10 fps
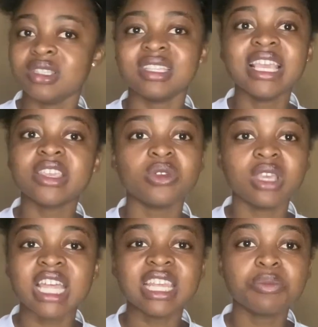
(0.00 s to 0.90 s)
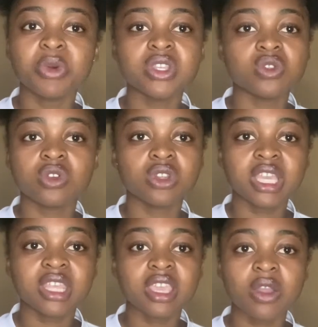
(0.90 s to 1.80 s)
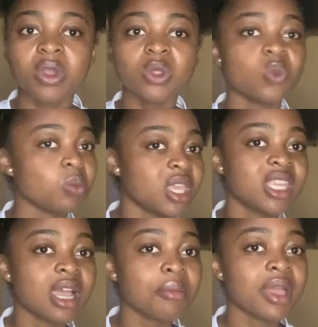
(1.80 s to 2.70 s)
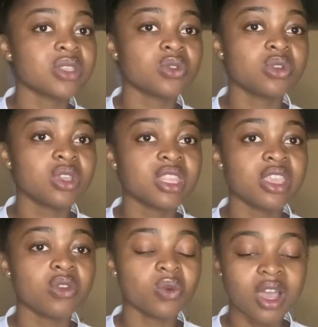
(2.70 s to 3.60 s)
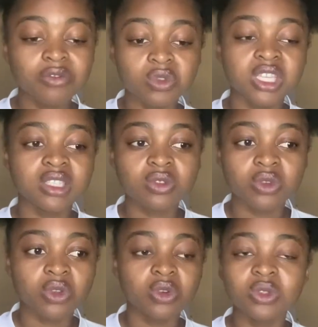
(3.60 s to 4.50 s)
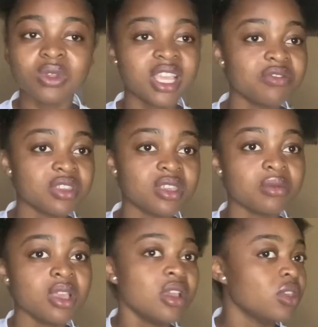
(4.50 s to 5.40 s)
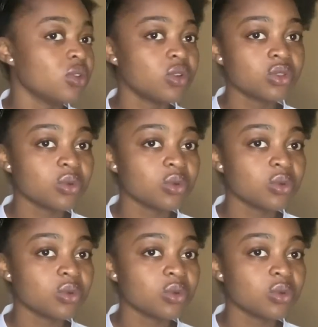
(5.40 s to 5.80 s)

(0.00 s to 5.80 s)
like you at that point you don't know either you're going to main campus, you don't know either you have to change school, you go to Levy, you go to